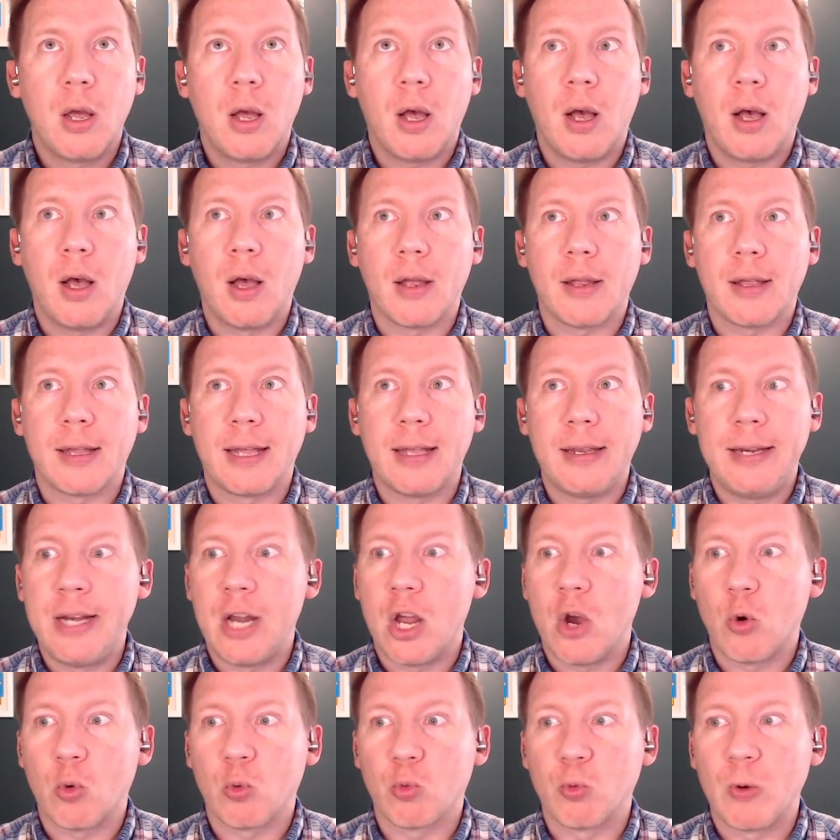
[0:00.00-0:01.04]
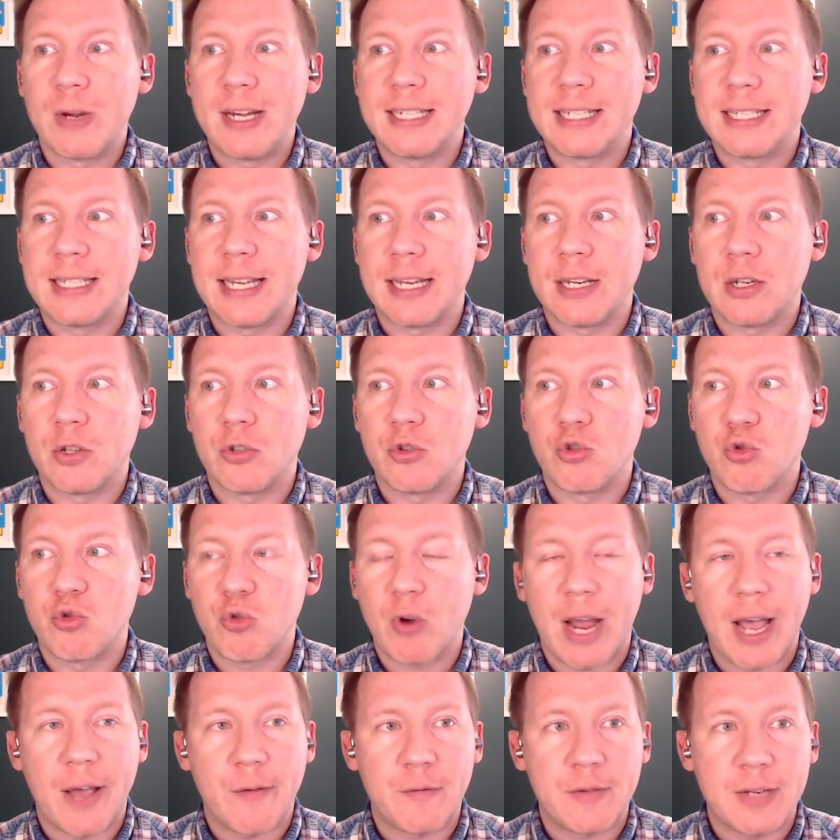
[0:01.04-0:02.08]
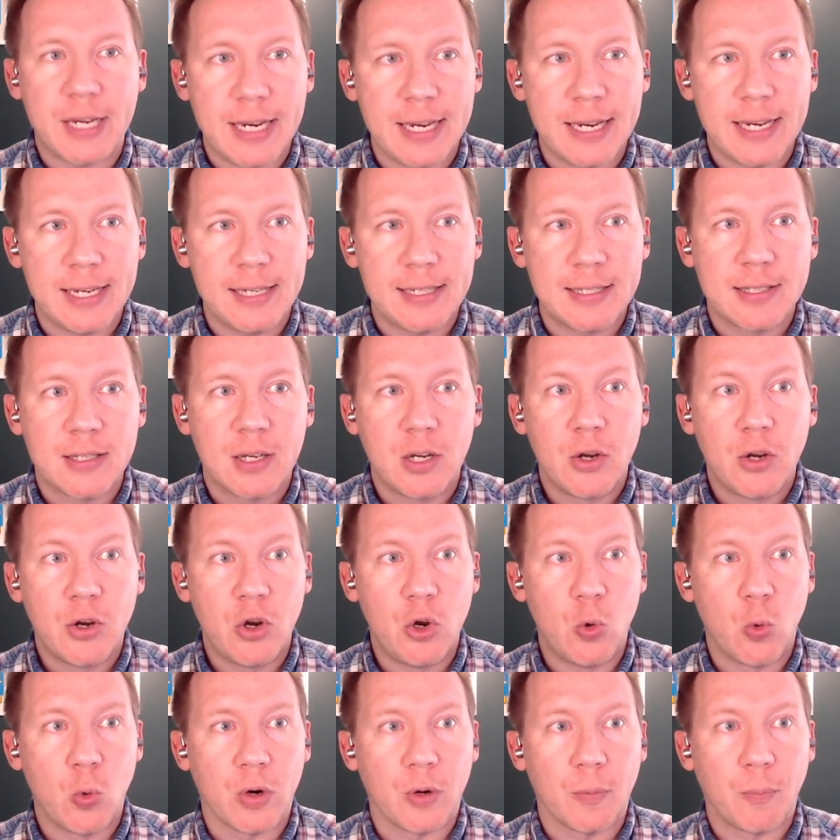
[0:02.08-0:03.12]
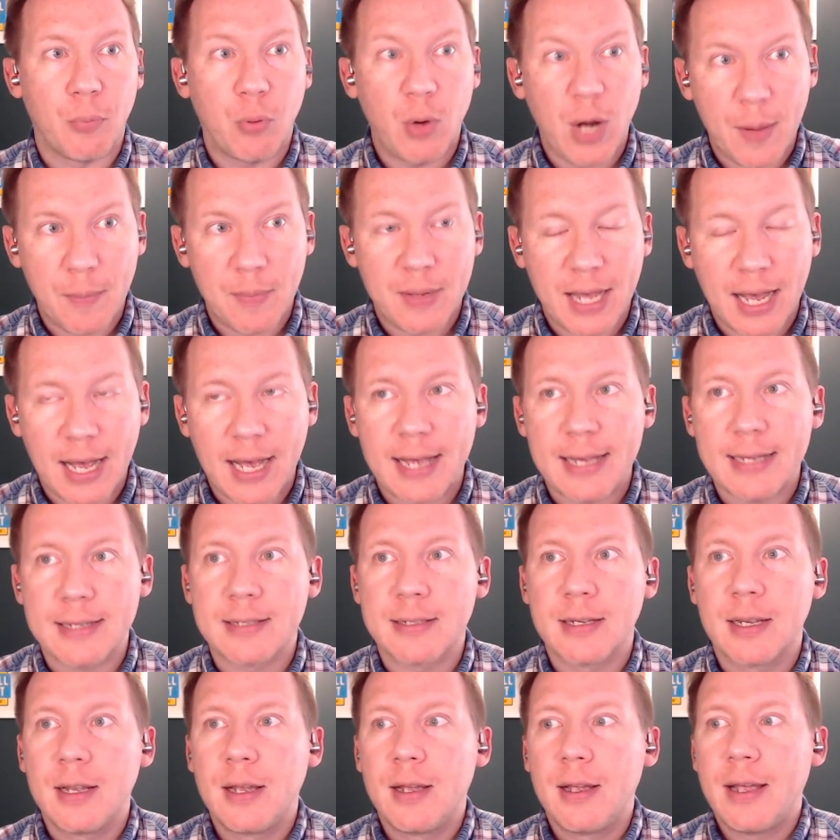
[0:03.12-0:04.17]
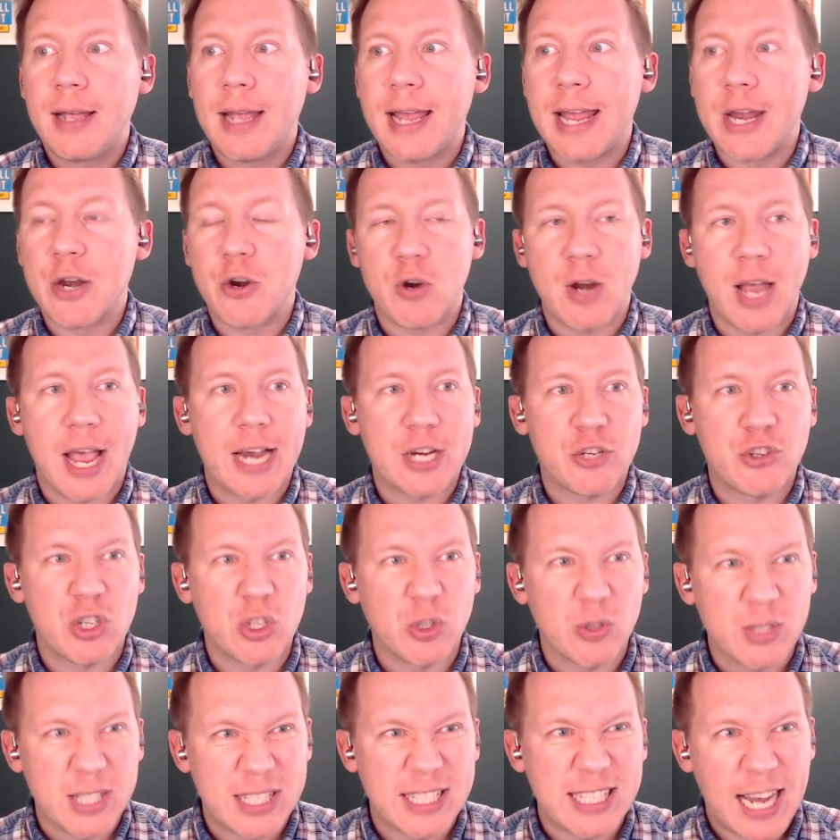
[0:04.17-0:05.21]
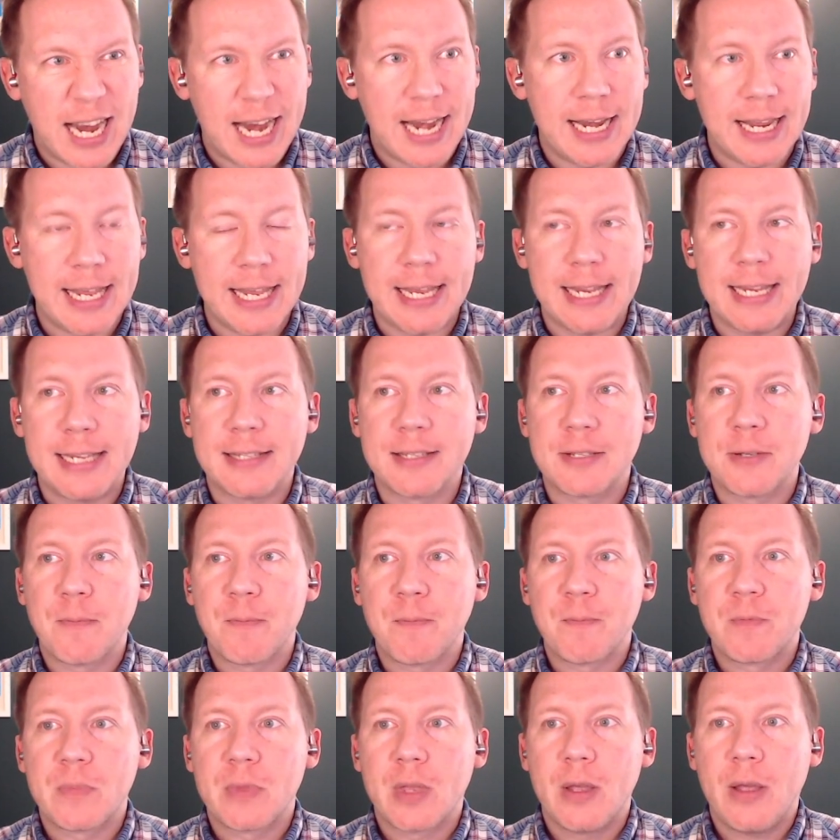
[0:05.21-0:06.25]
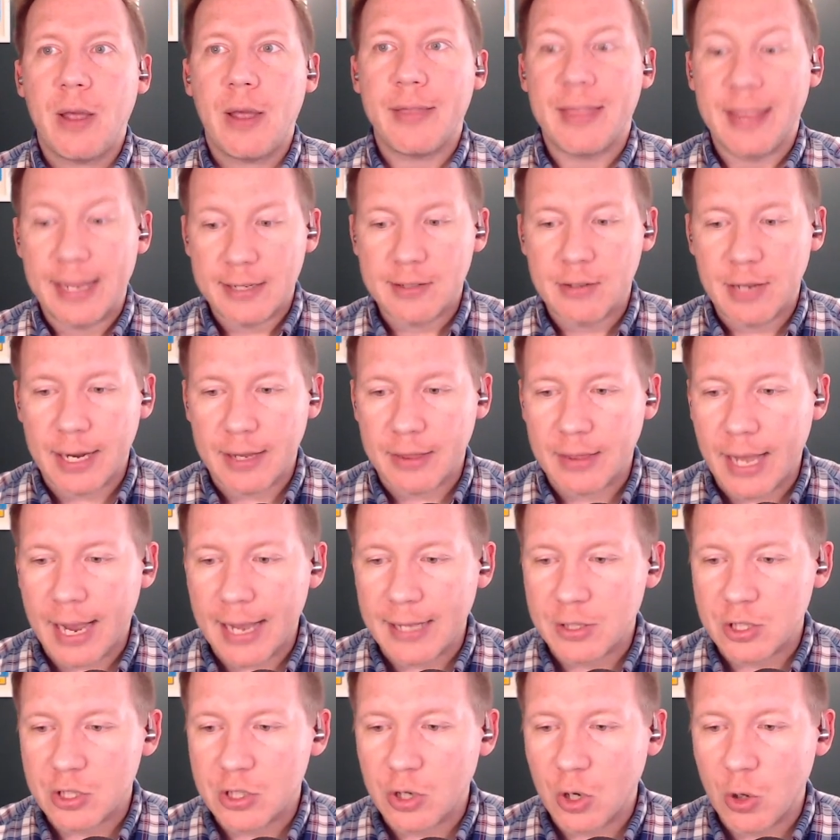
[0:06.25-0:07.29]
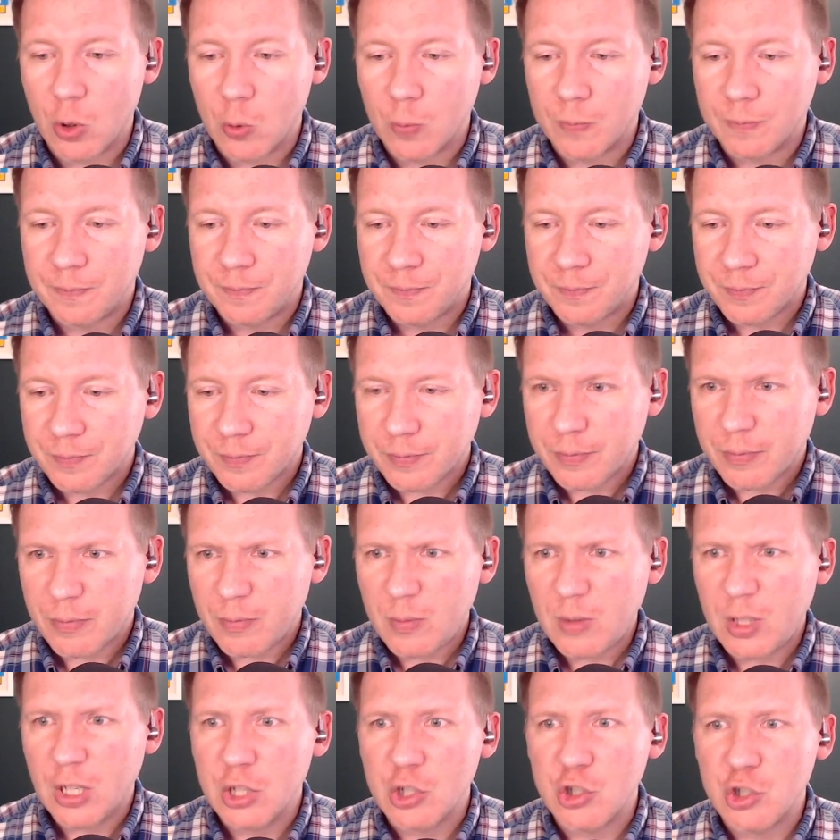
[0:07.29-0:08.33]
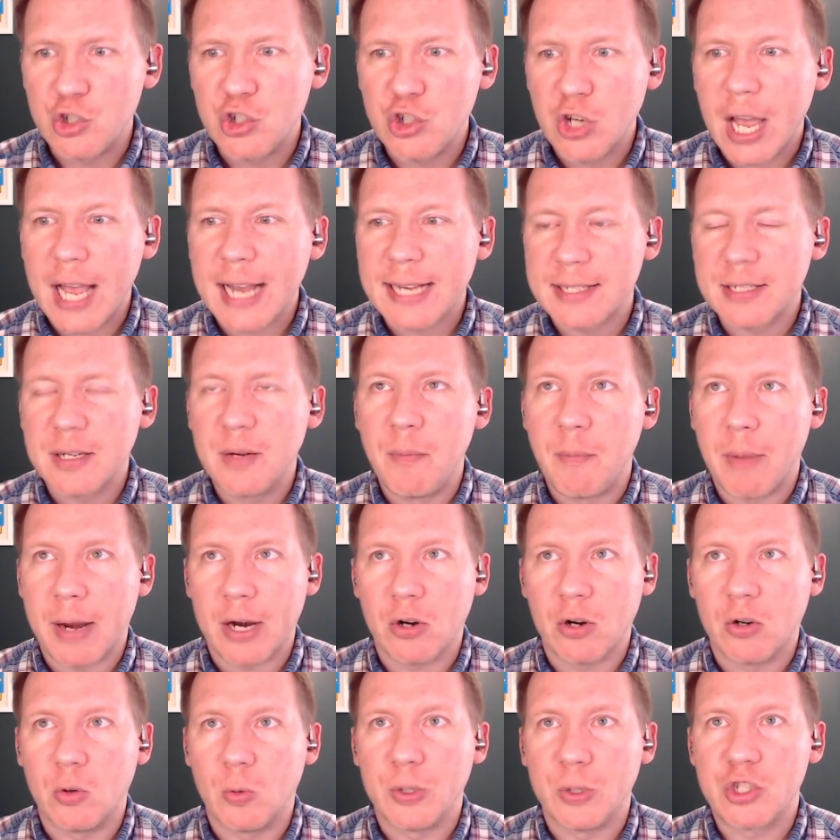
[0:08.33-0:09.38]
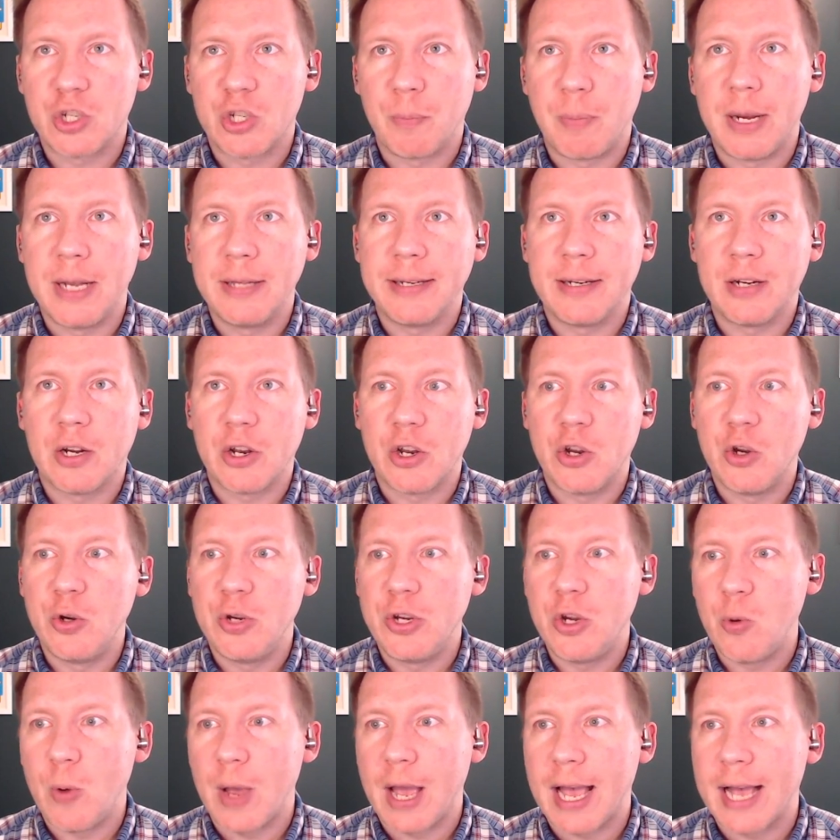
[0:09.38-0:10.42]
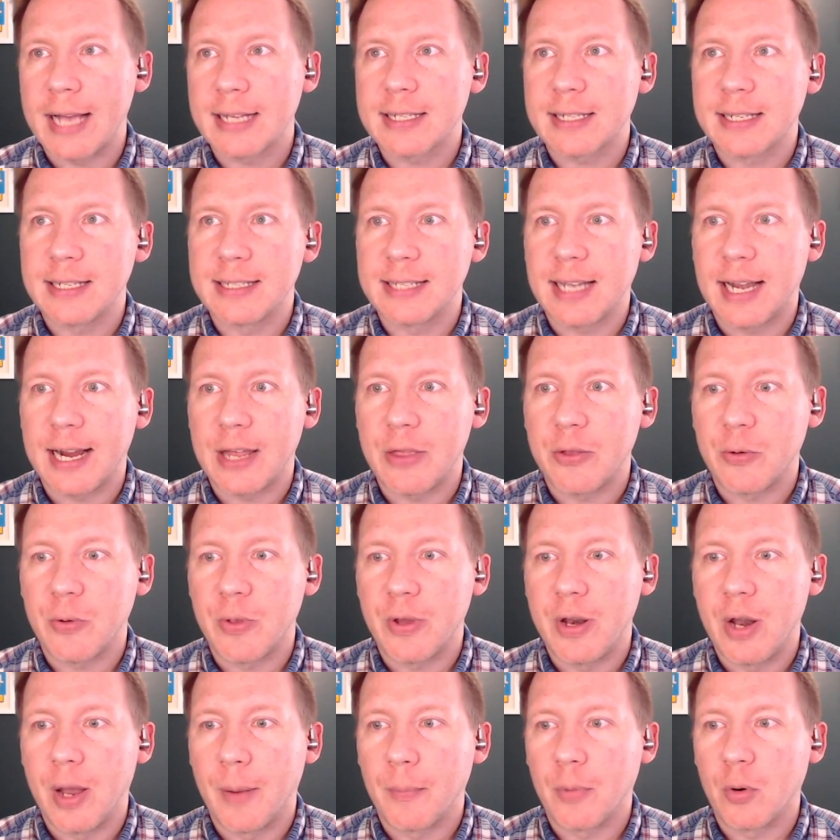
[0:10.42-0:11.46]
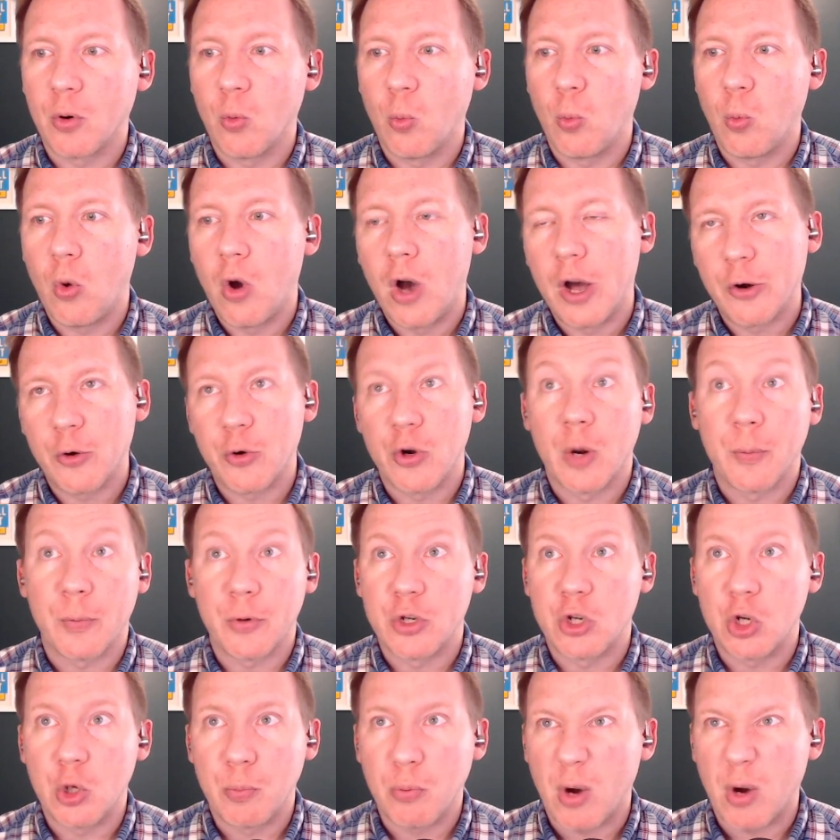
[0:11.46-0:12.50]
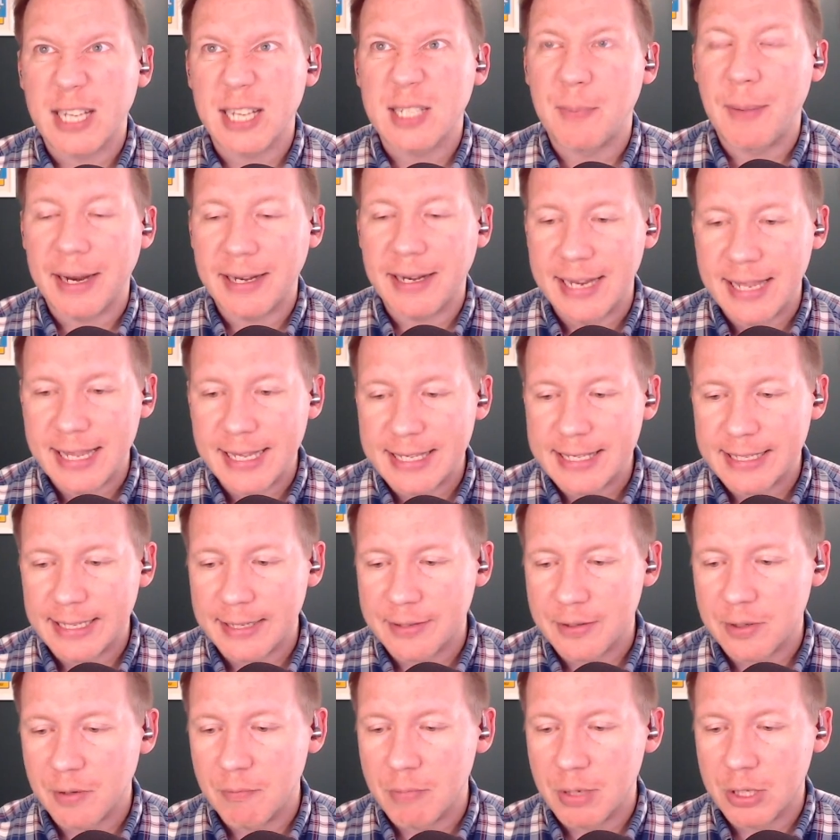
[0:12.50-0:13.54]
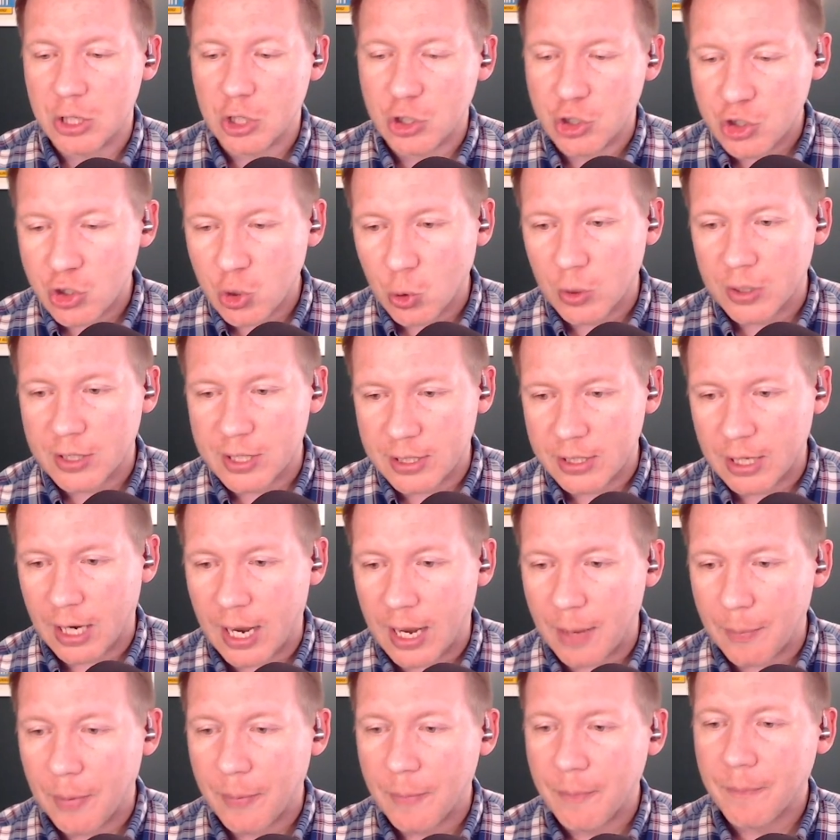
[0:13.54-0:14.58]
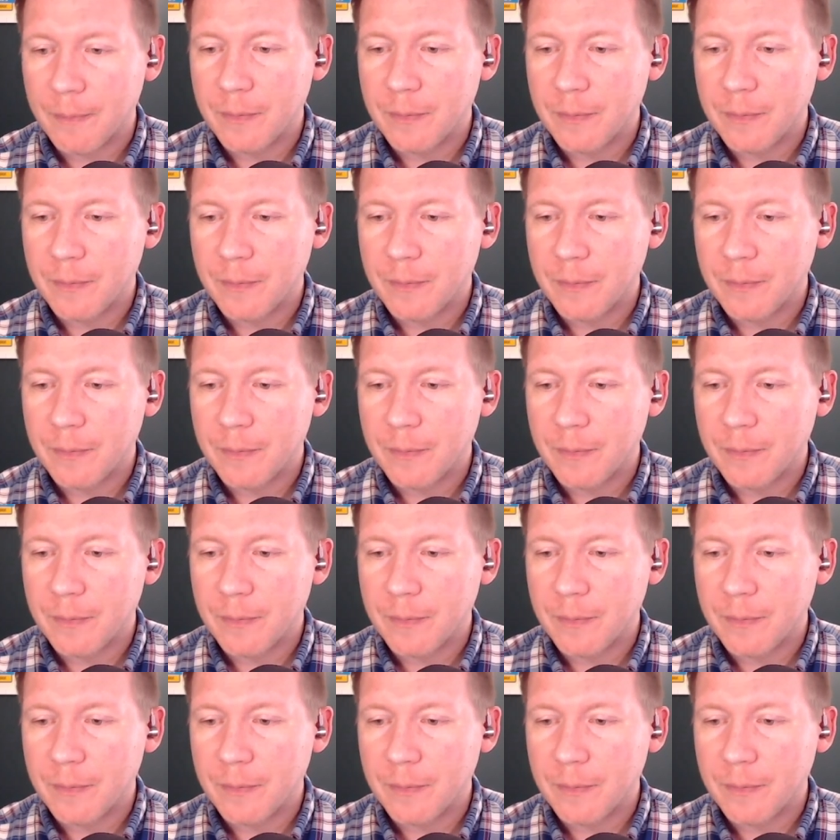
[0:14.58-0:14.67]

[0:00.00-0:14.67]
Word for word: Recent draftees who were prep guys, international signees, things like that. So Jackson Merrill, which depending on who you ask is either the #1 or #2 prospect in the system, but the shortstop